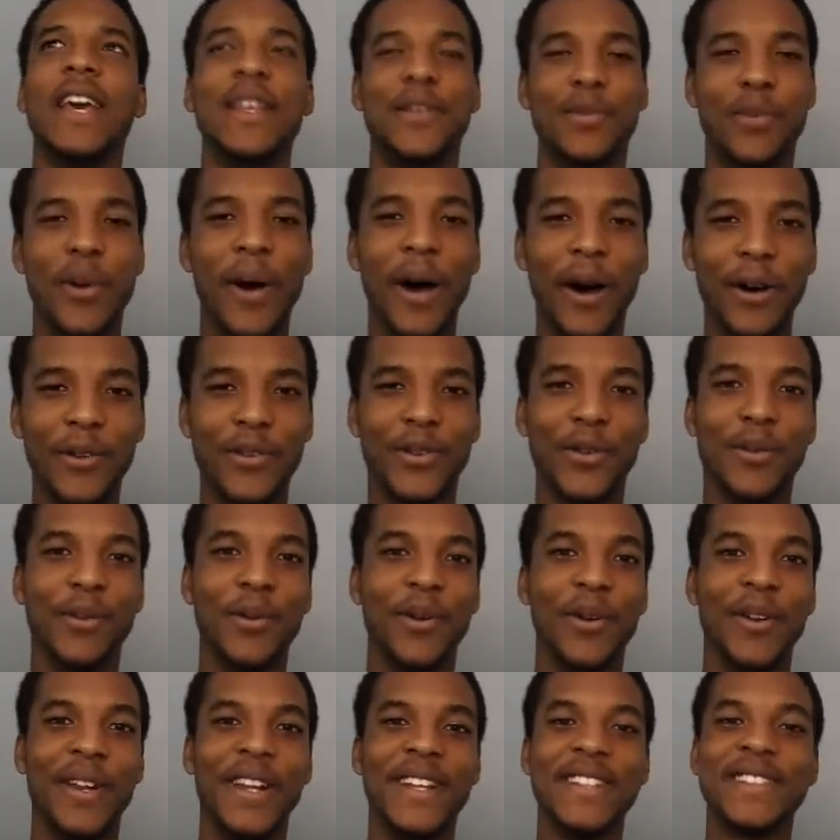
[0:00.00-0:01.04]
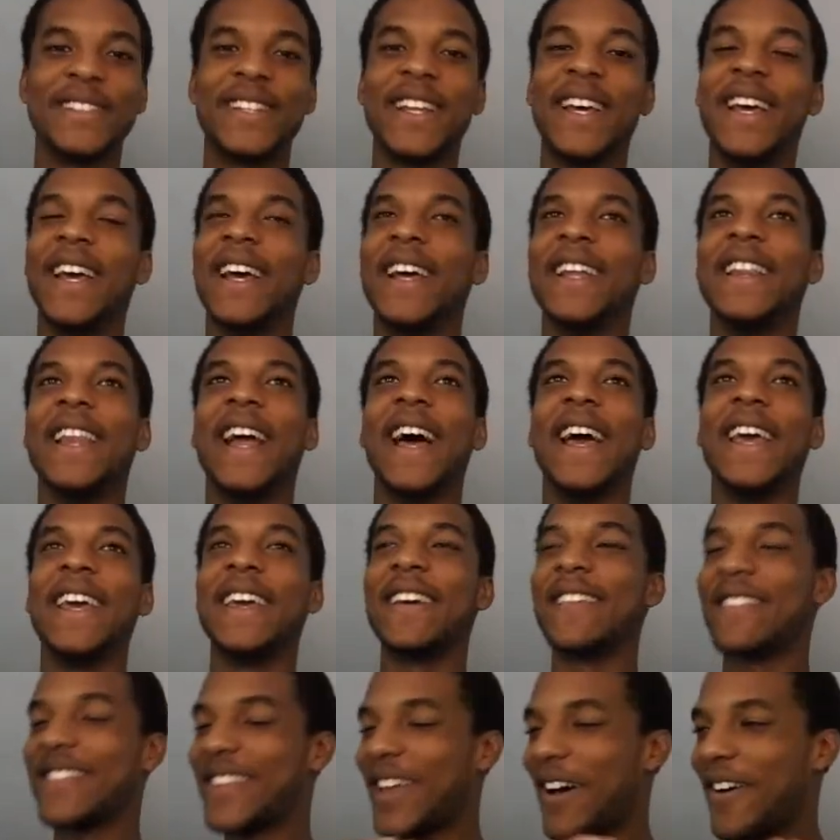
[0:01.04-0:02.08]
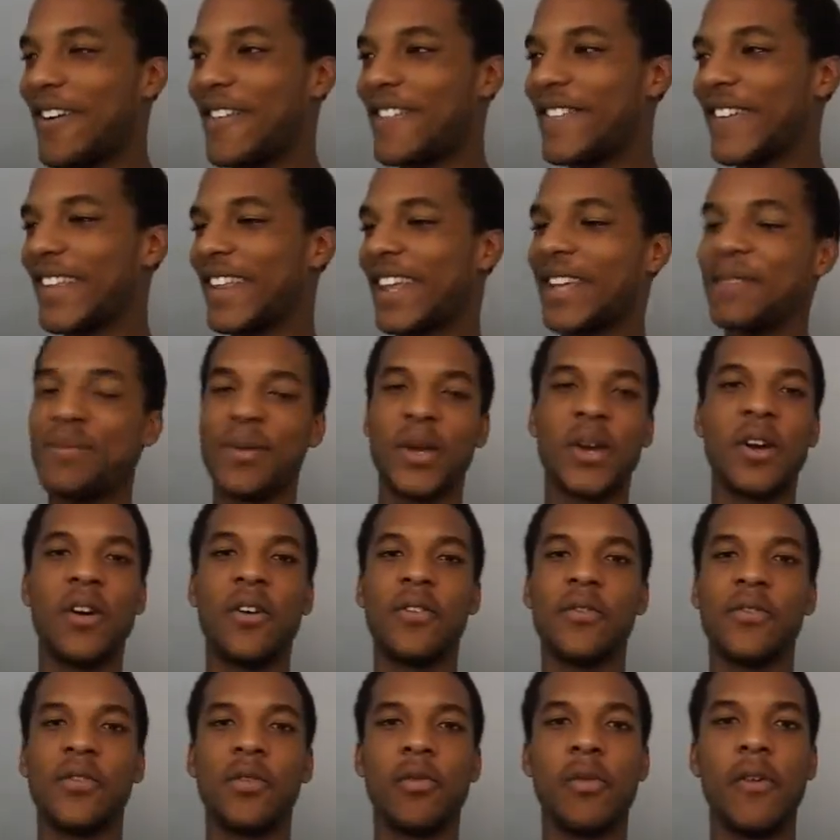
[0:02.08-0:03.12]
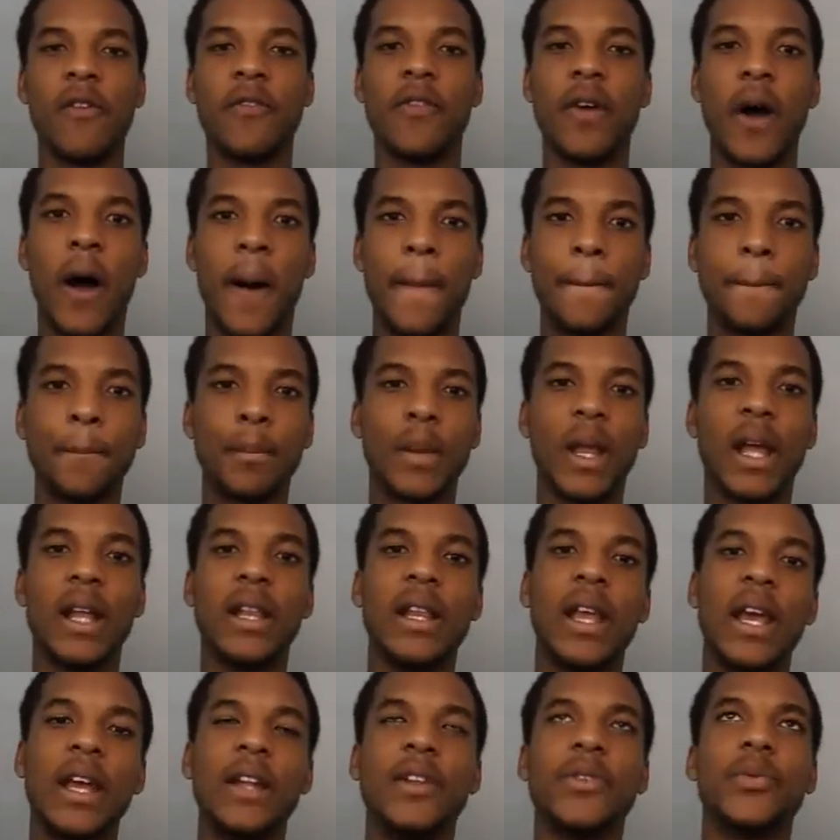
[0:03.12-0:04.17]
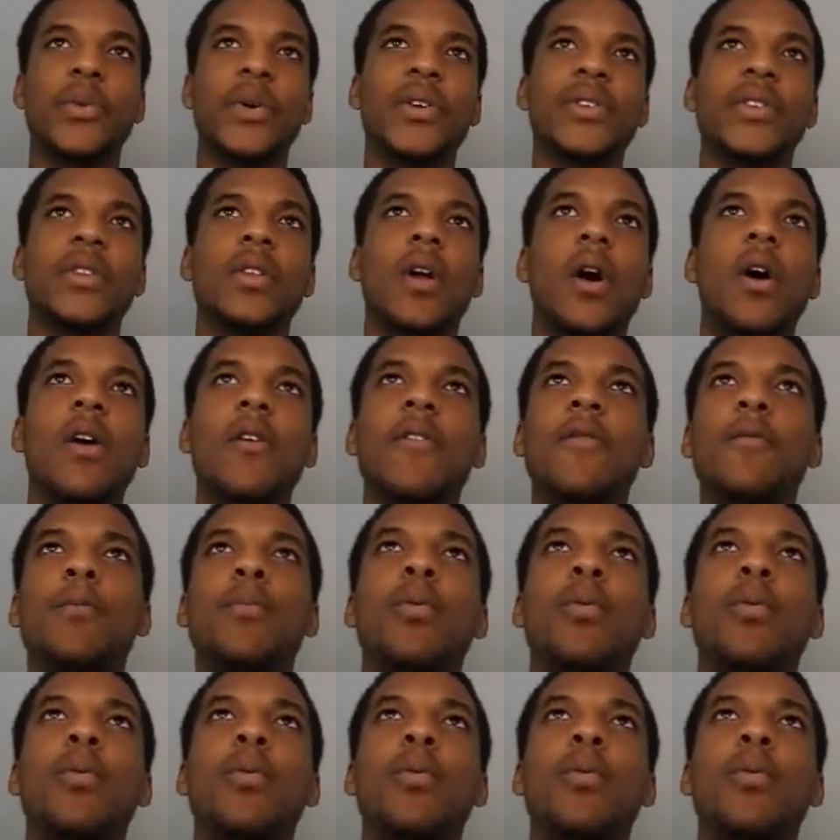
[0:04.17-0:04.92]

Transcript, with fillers: as well to be honest like the whole thing that he's been going through with um elaine as well so the whole